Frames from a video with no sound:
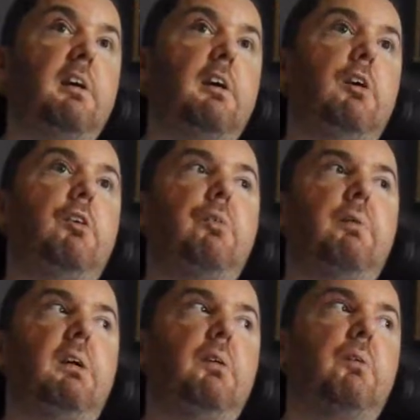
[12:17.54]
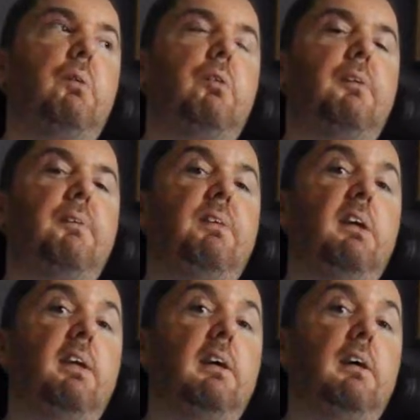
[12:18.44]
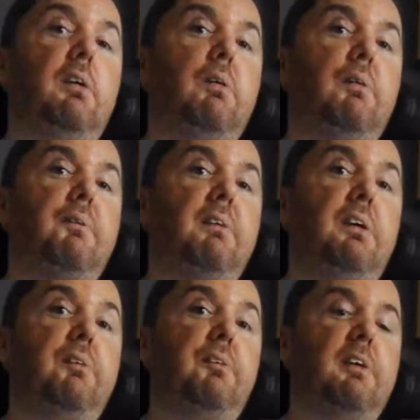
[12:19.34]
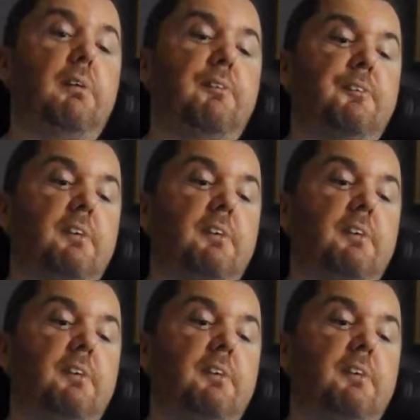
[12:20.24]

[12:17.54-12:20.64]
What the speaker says: a sweet or something that you make yourself.